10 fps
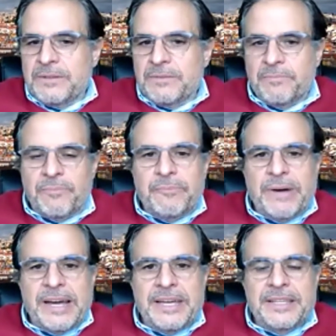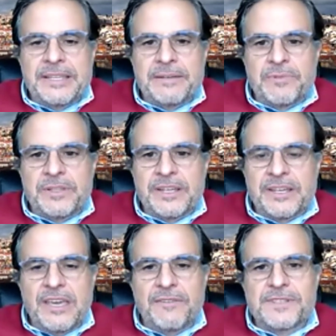
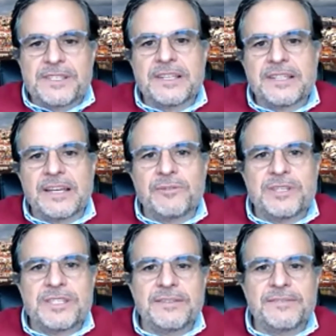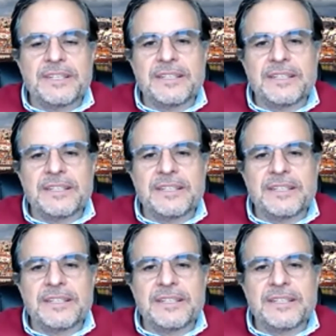the gifts that I received,